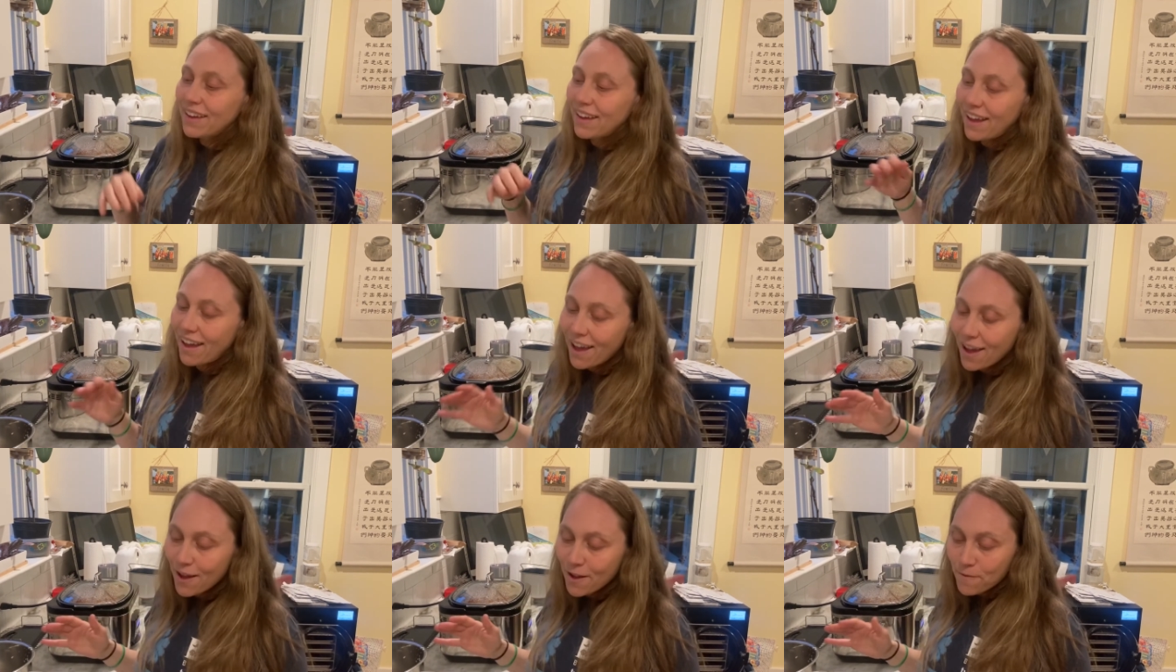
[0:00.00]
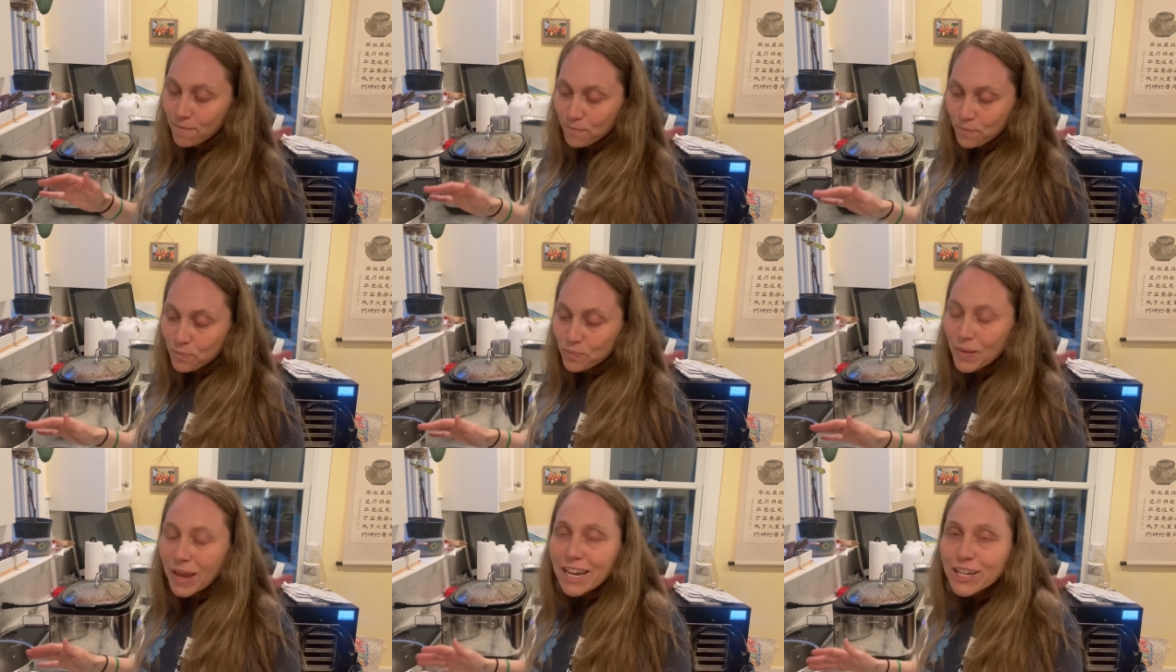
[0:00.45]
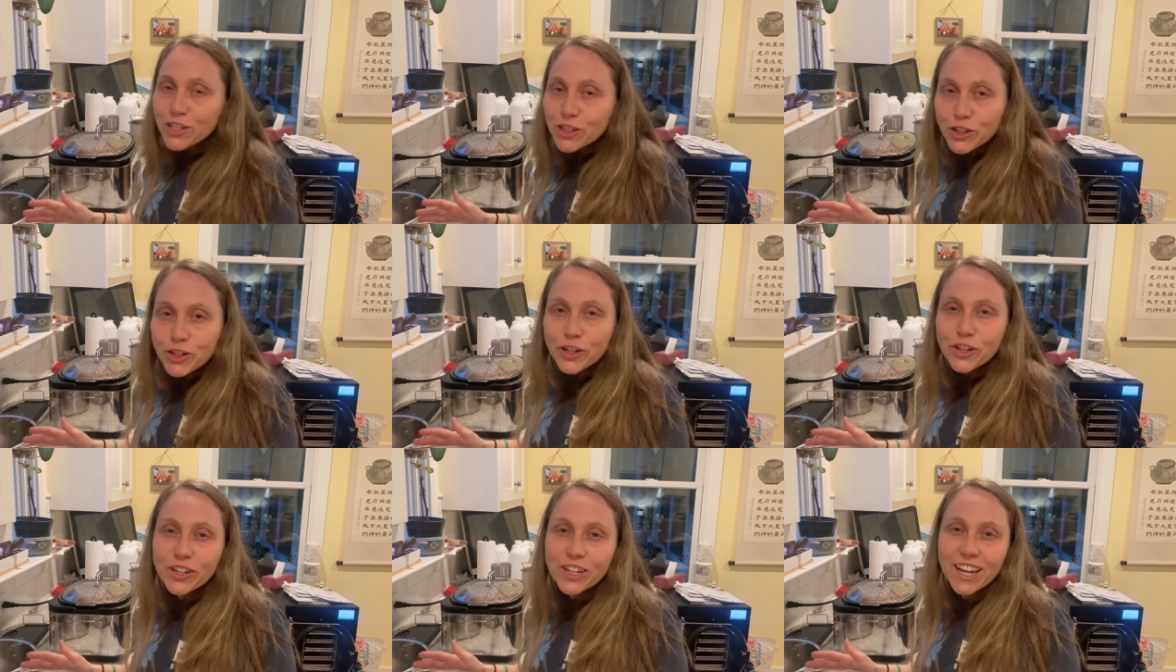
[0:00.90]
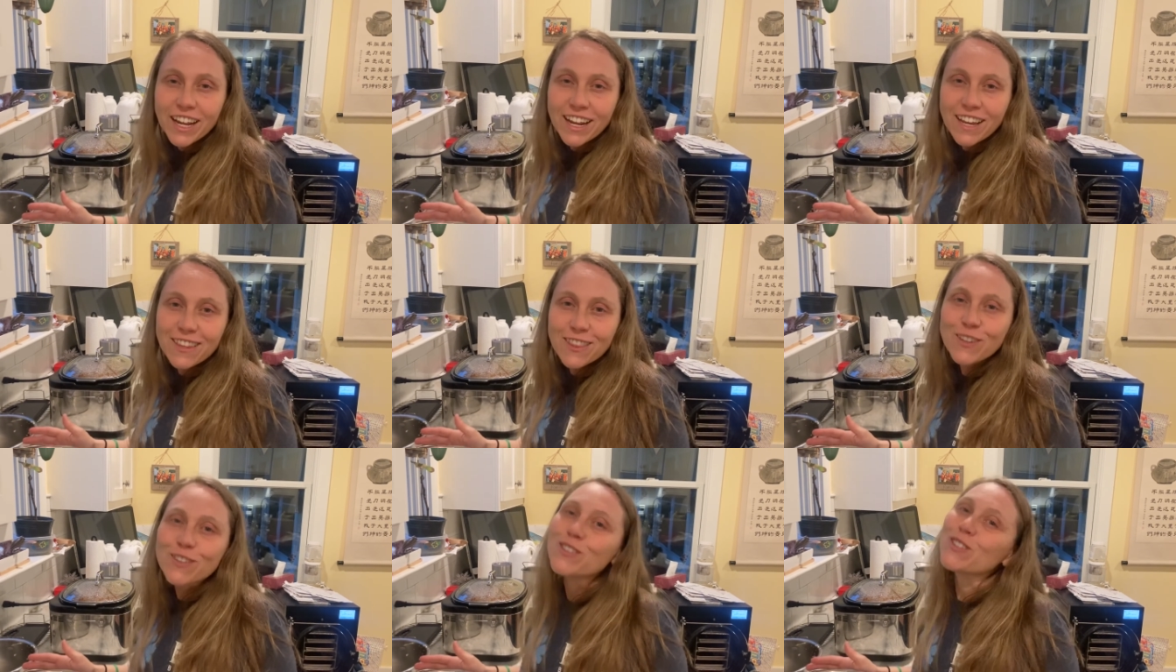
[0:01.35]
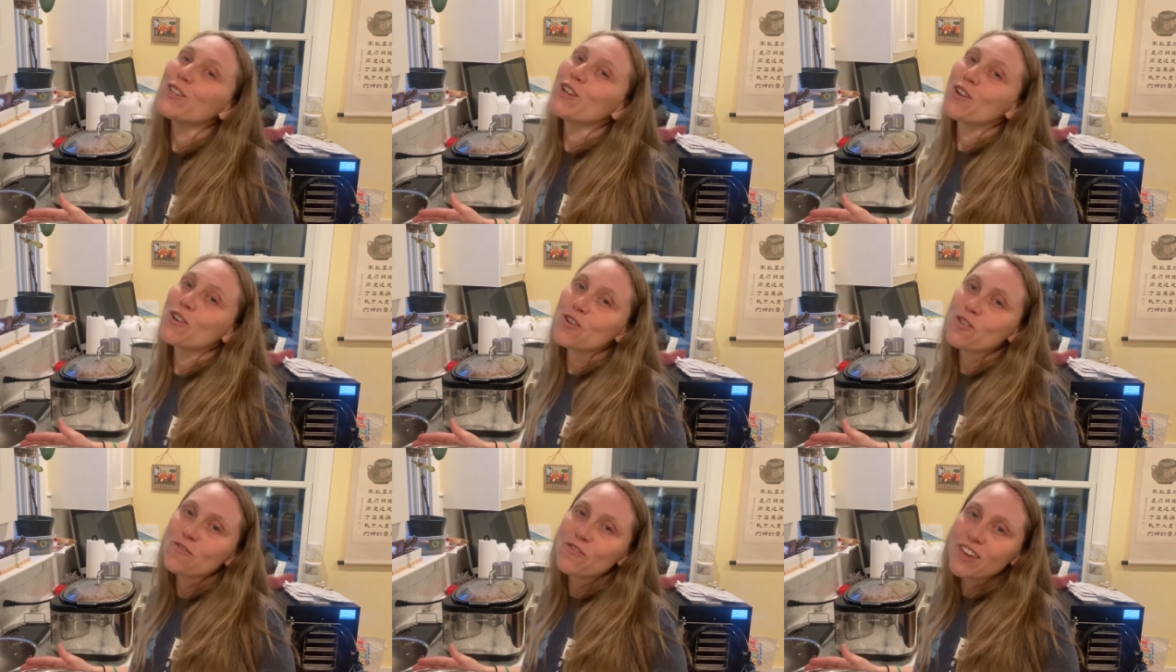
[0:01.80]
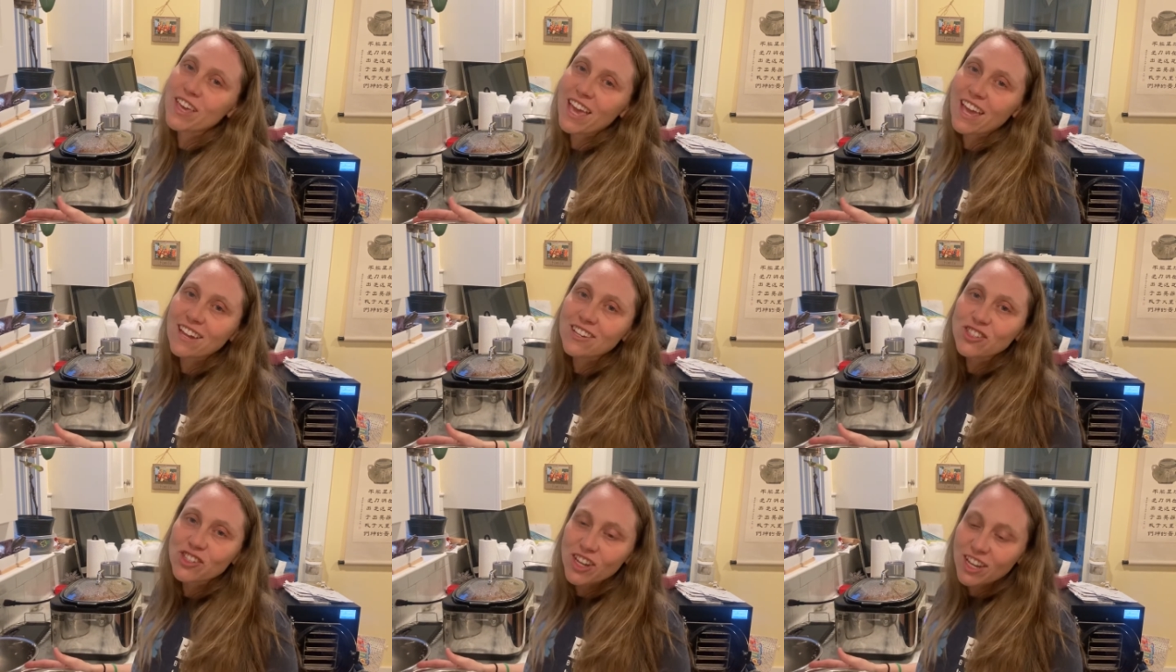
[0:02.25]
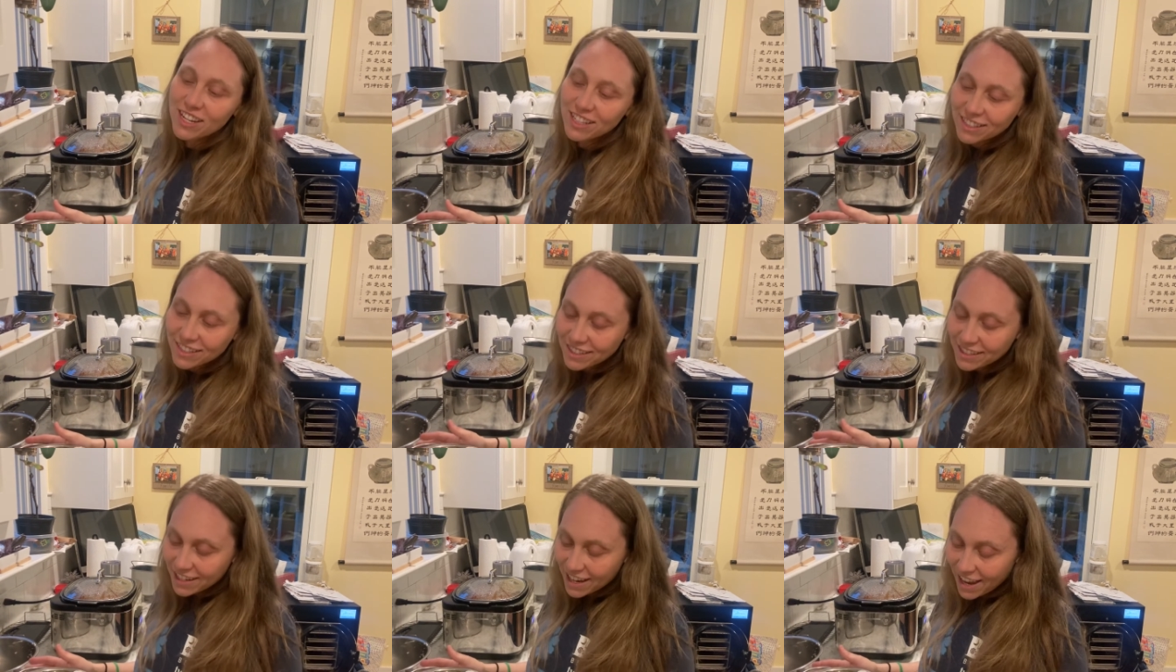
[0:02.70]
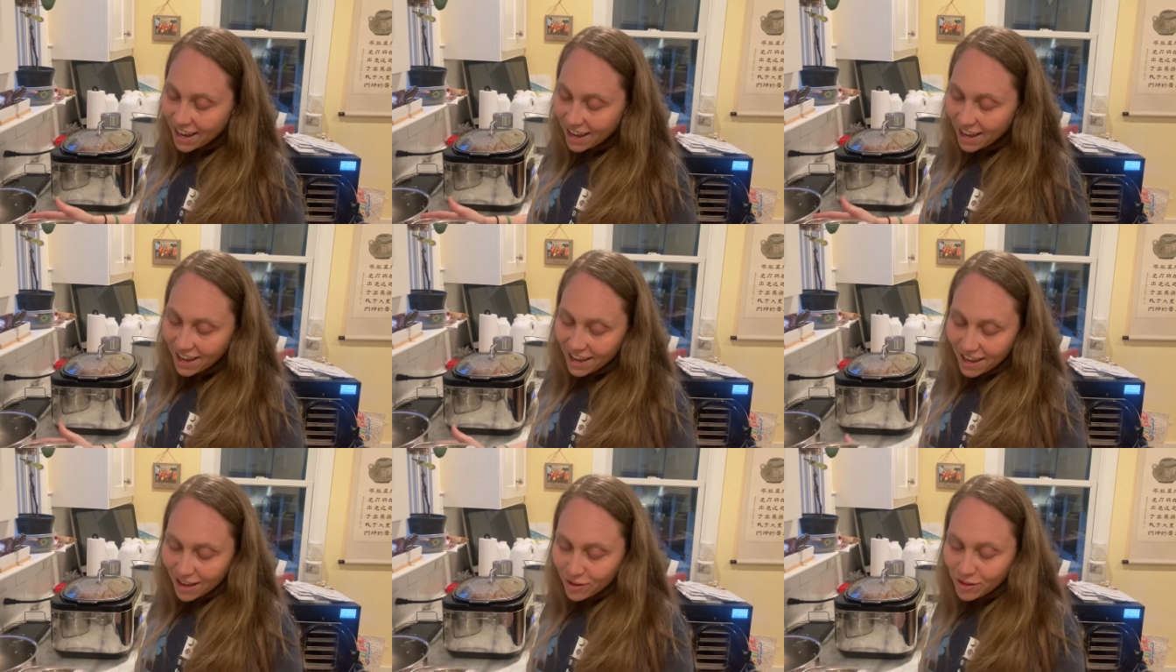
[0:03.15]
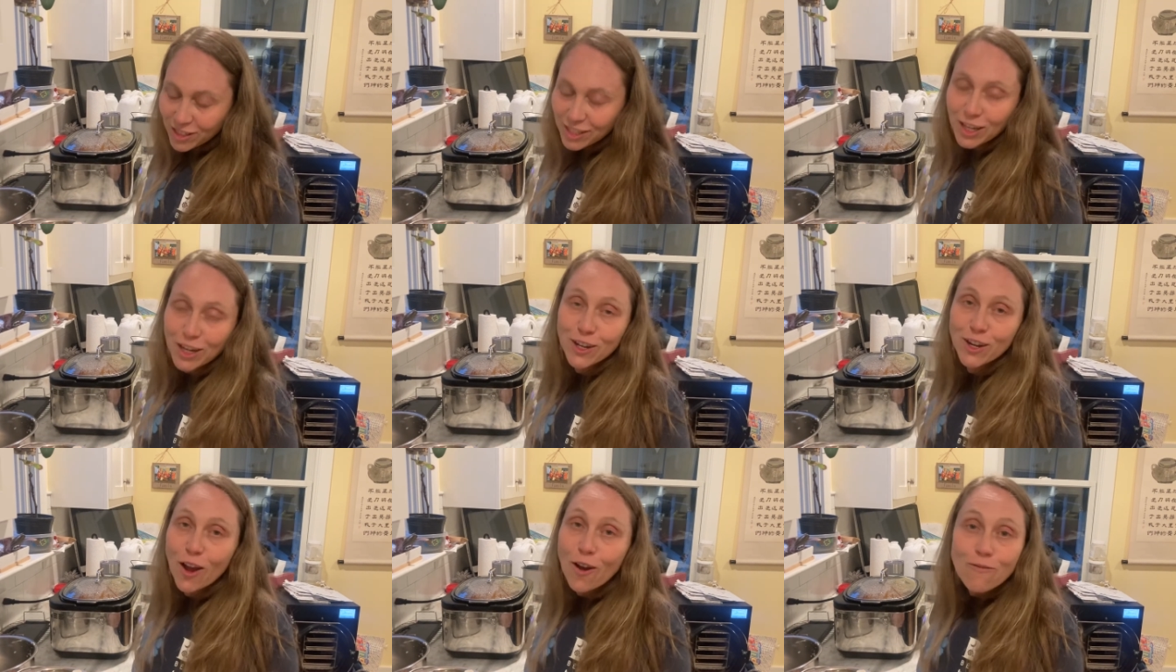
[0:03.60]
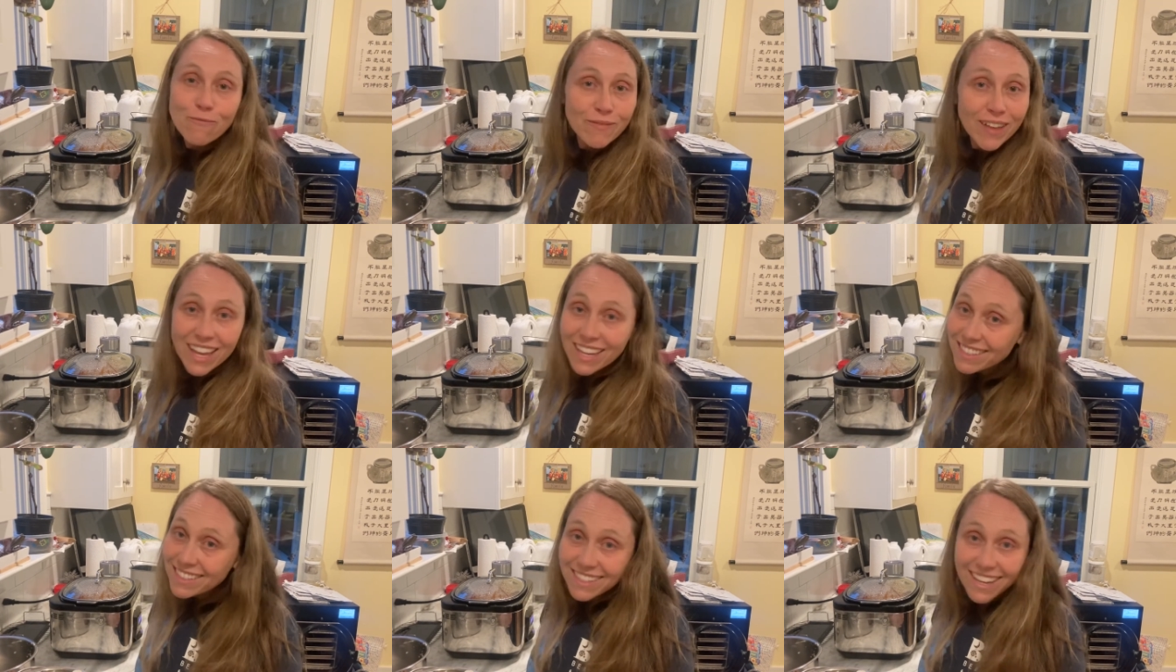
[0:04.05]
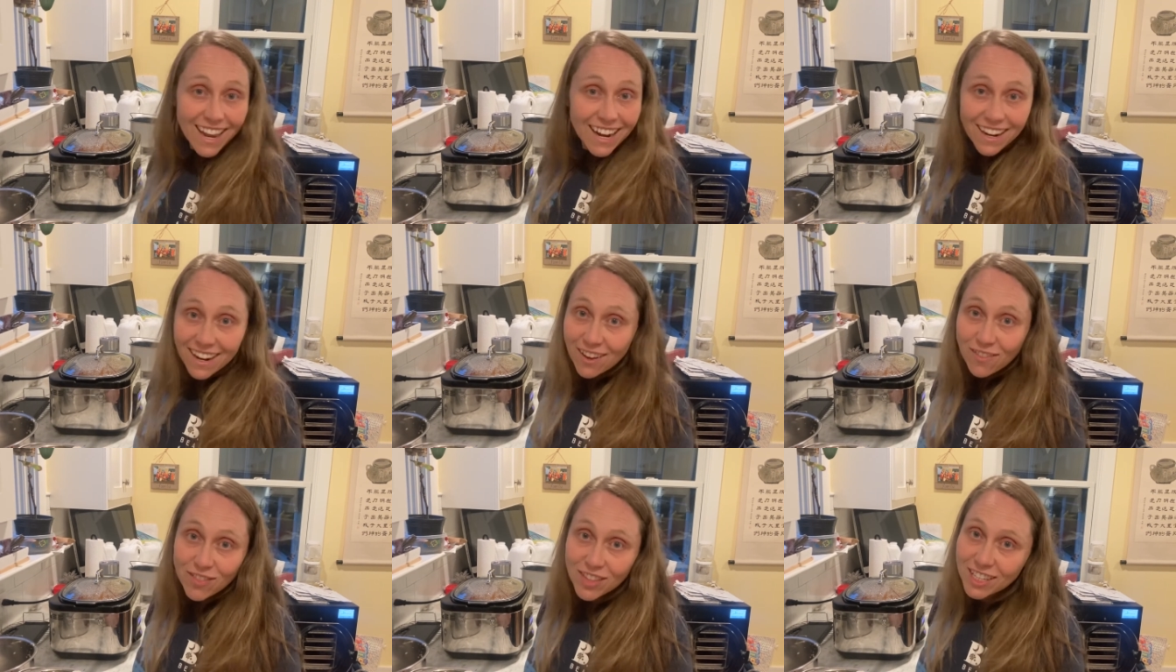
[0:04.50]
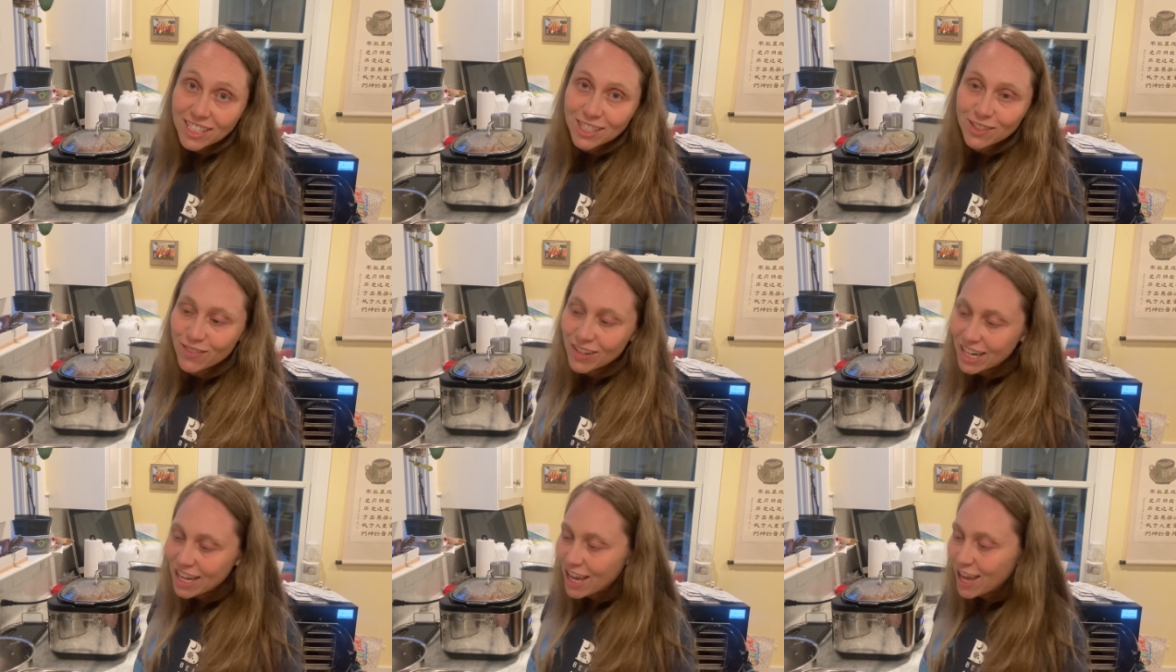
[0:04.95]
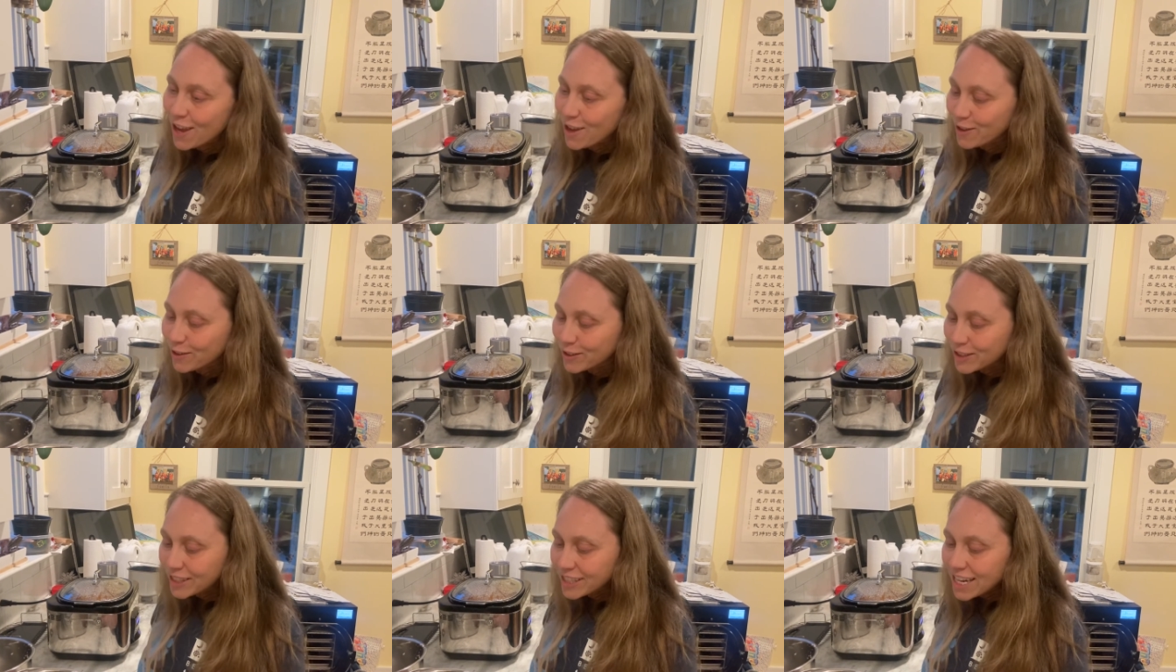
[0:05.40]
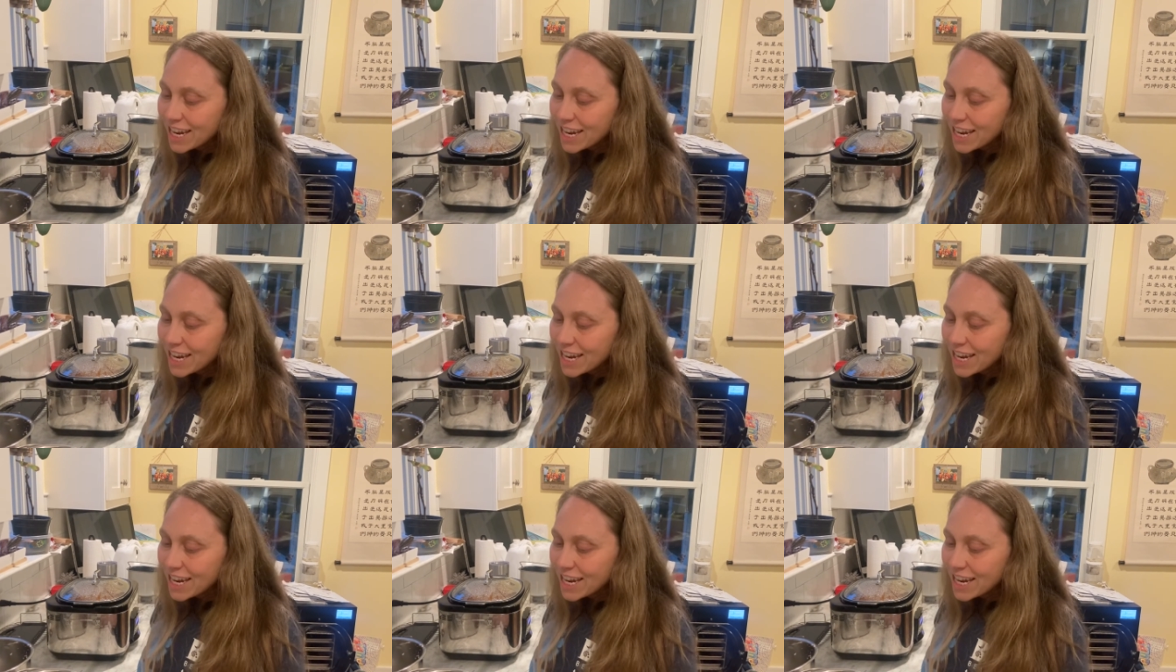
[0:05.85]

um, make sure you're getting those notifications to, so you don't miss any of these videos.